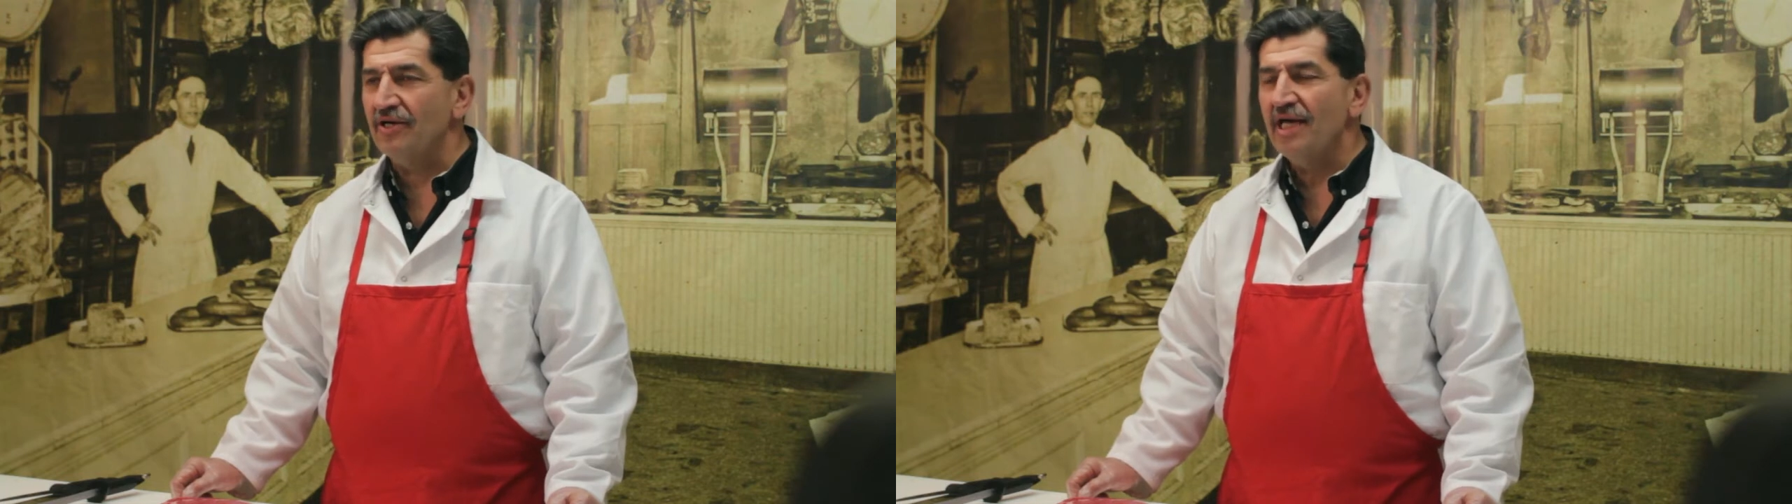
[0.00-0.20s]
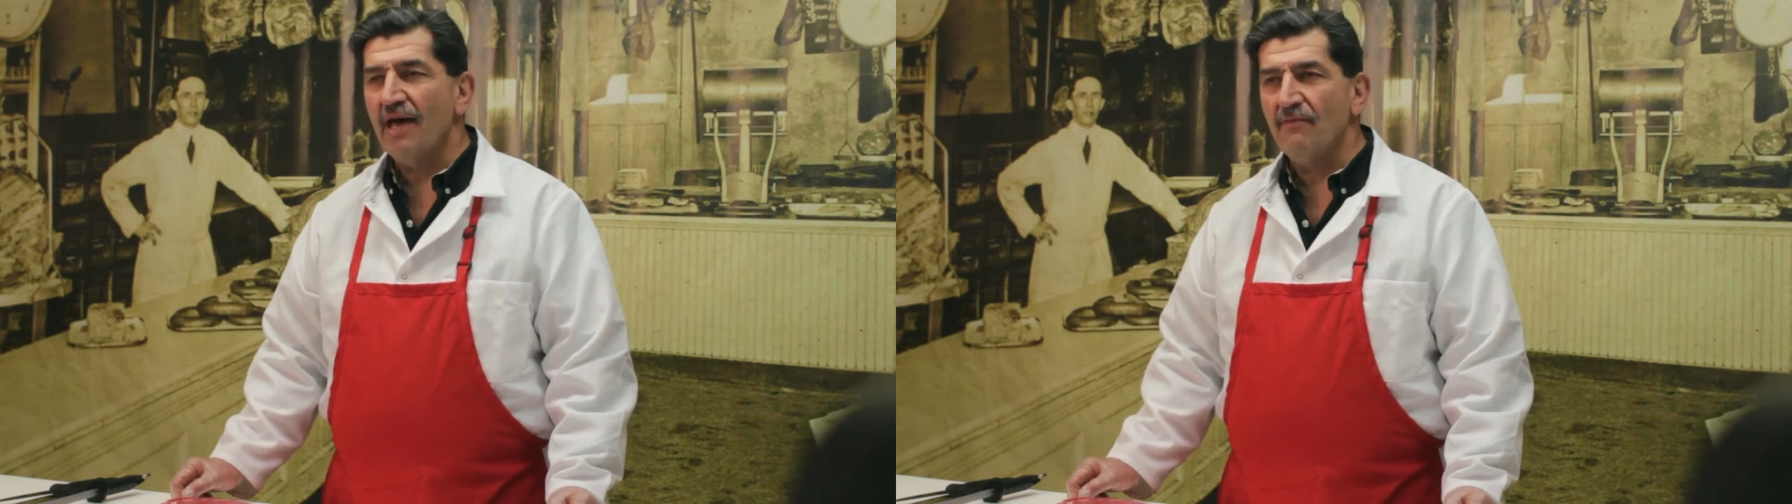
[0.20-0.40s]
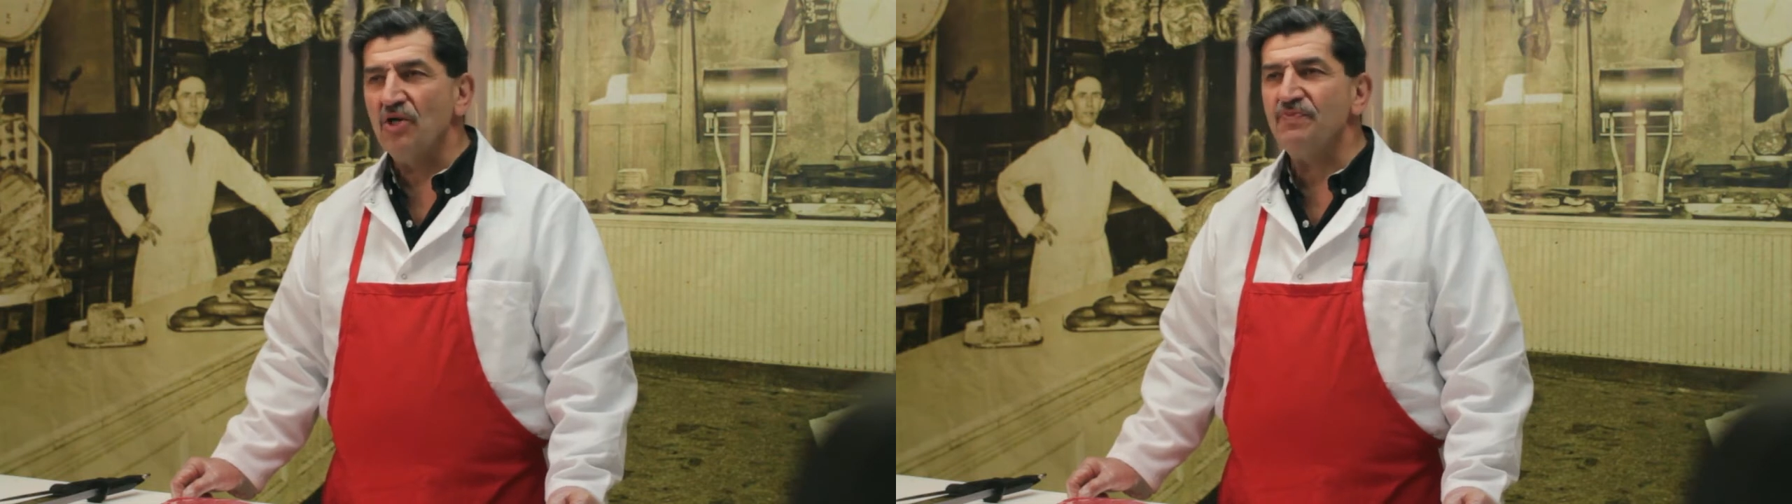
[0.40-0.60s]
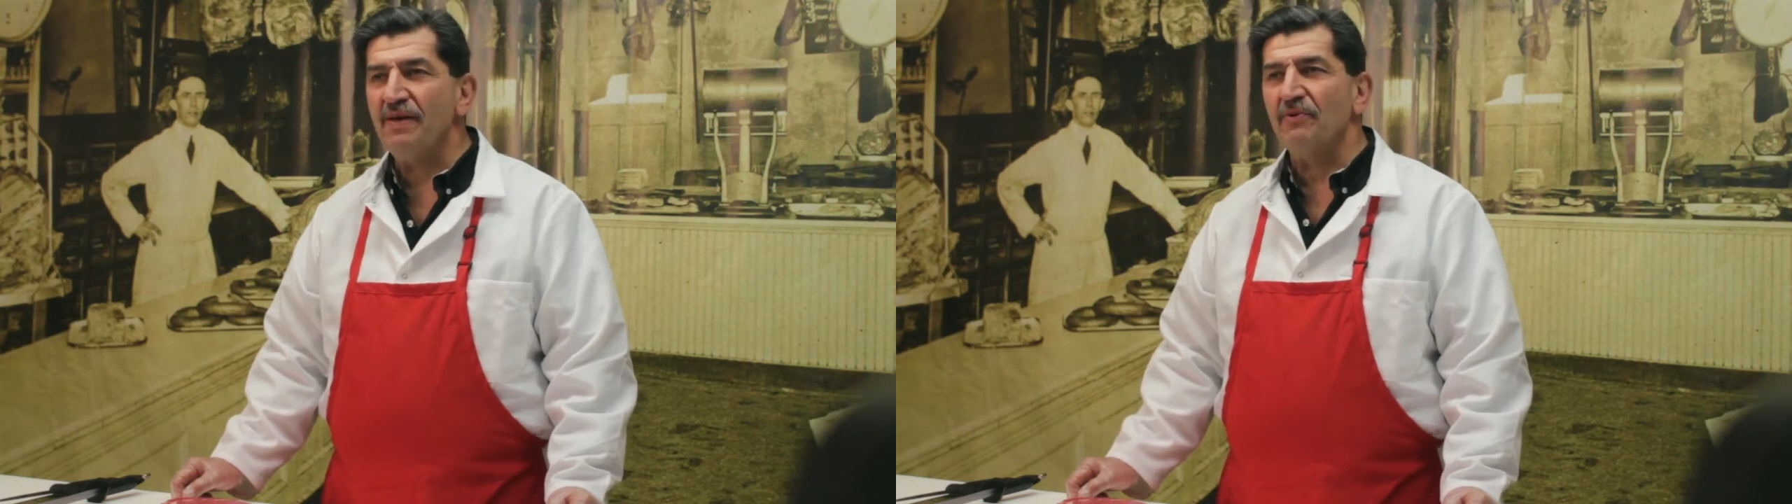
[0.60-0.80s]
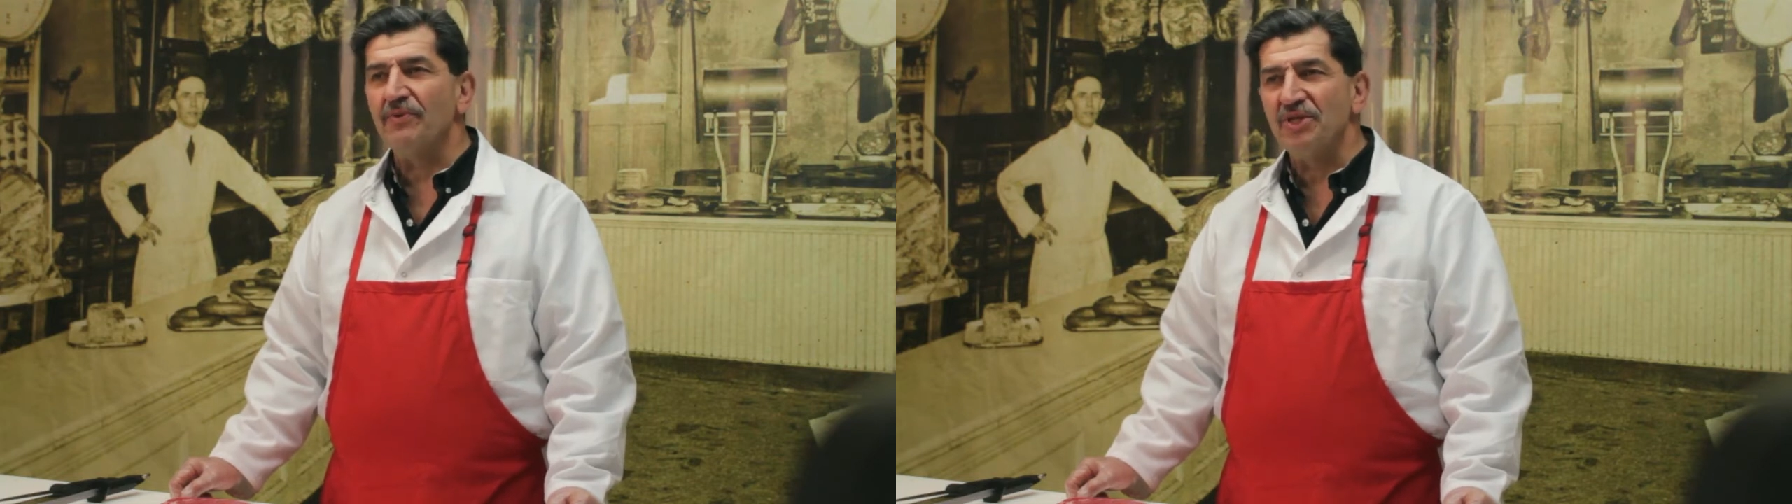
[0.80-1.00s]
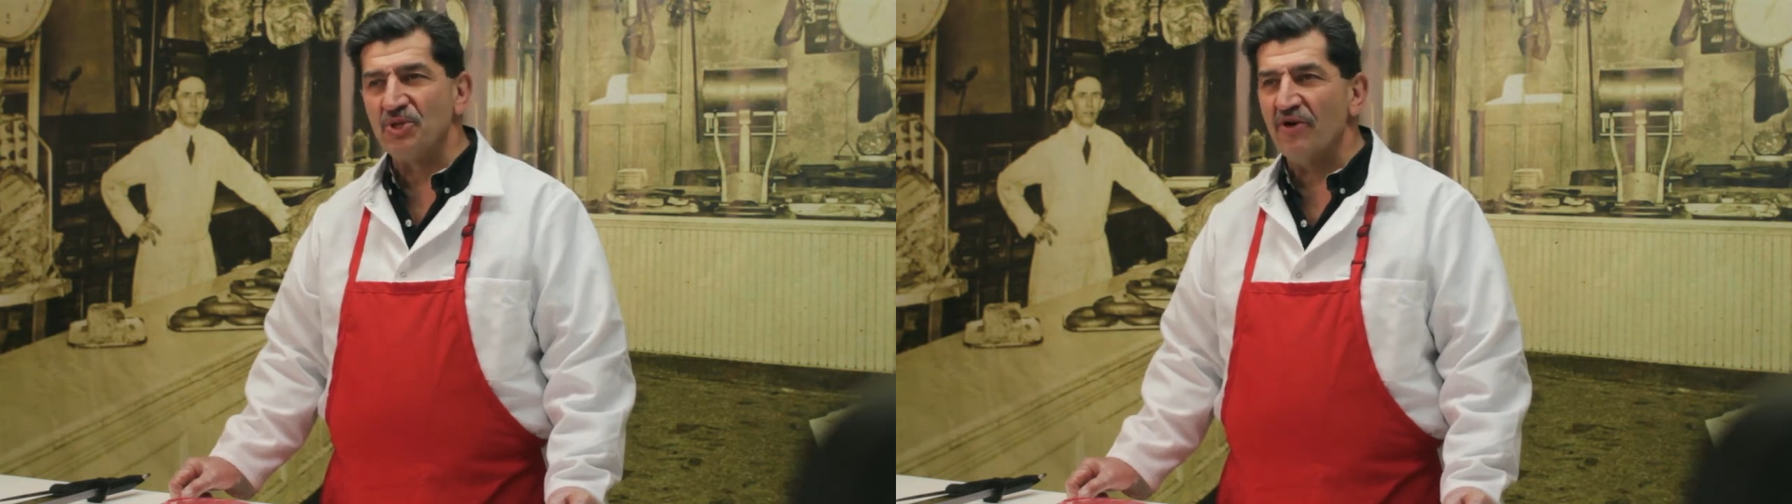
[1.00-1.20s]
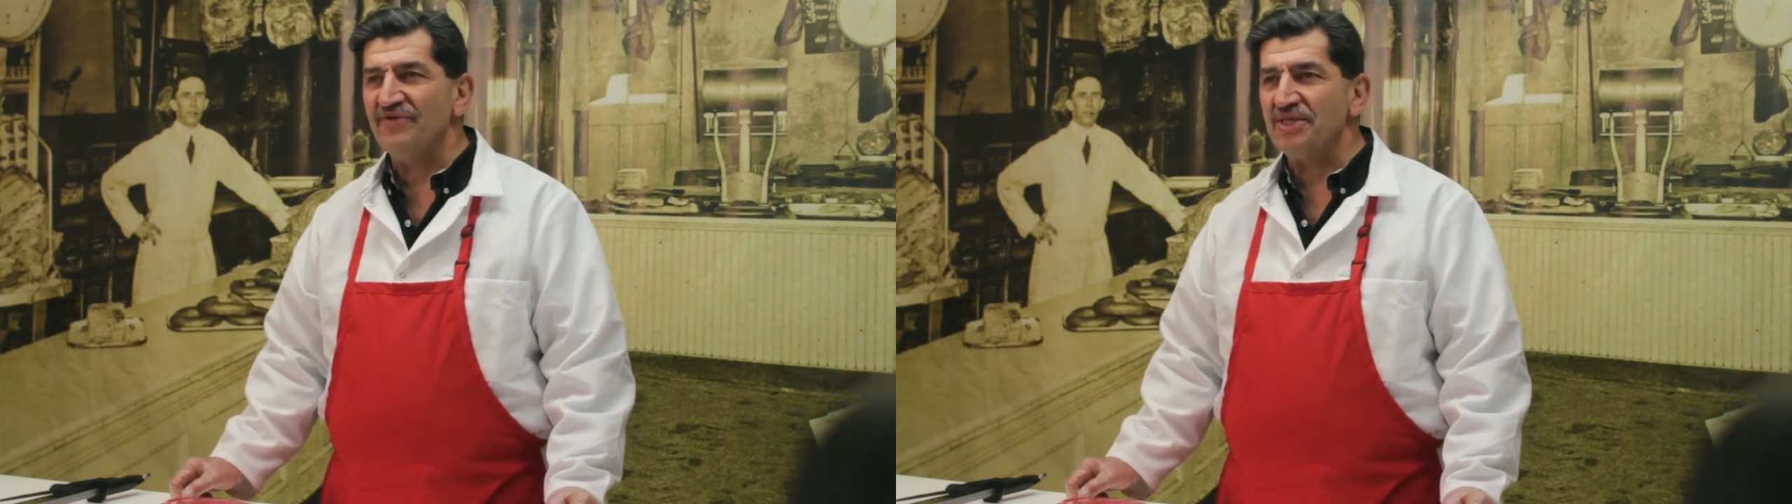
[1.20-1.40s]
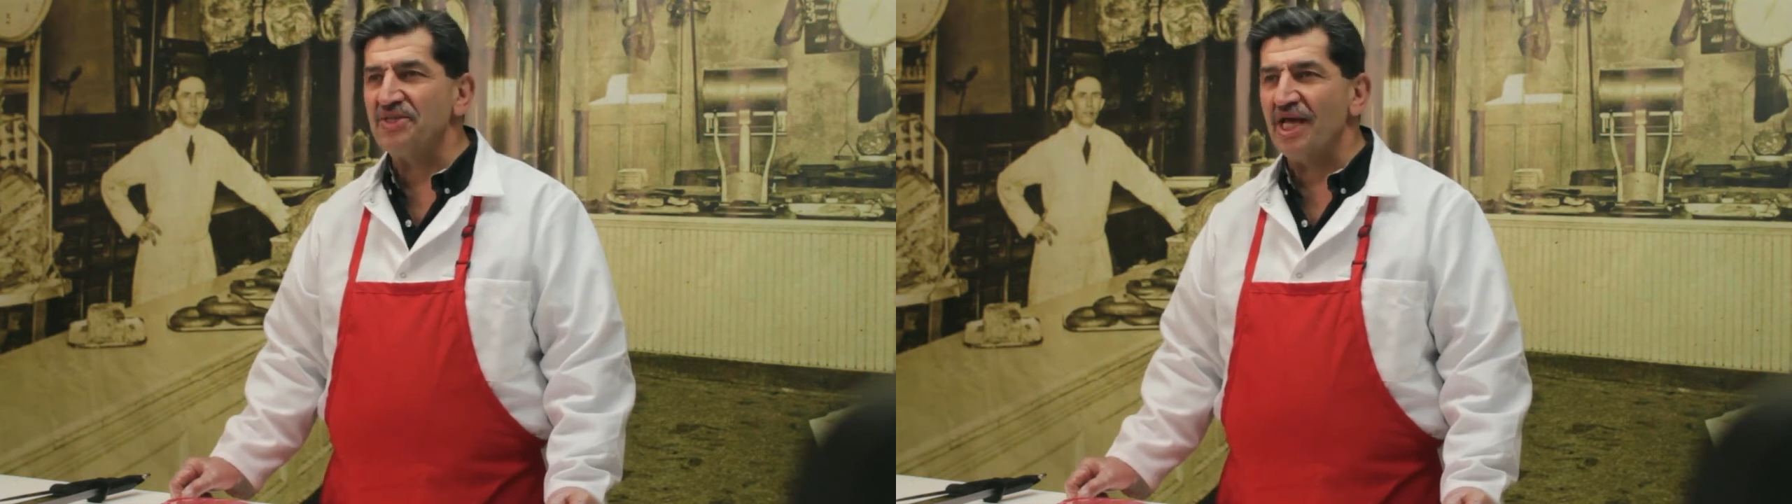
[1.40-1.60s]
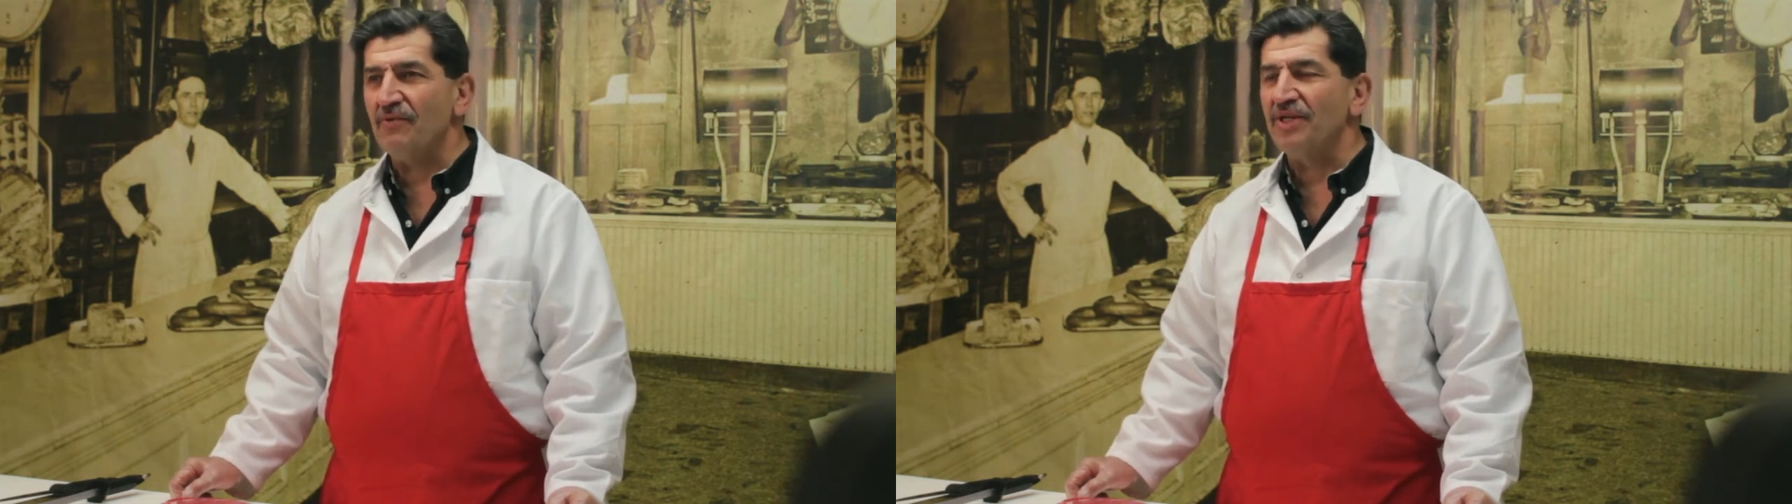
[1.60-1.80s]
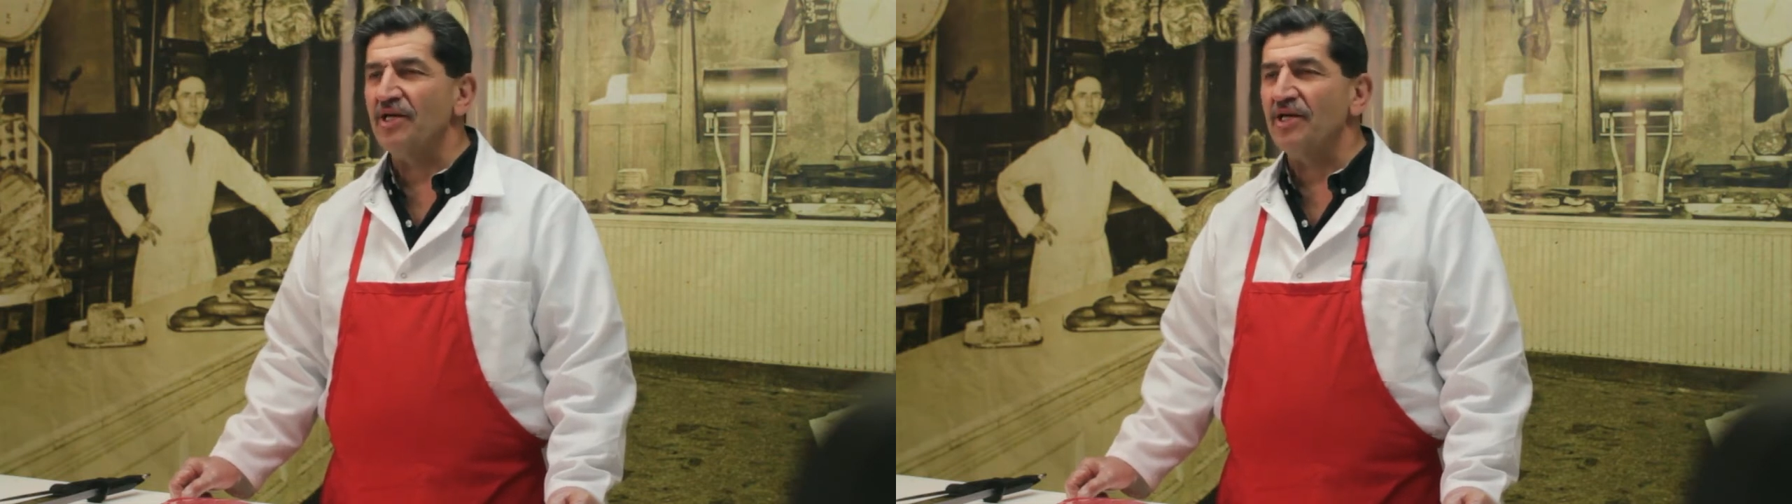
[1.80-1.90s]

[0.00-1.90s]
and most people reserve the steak when they're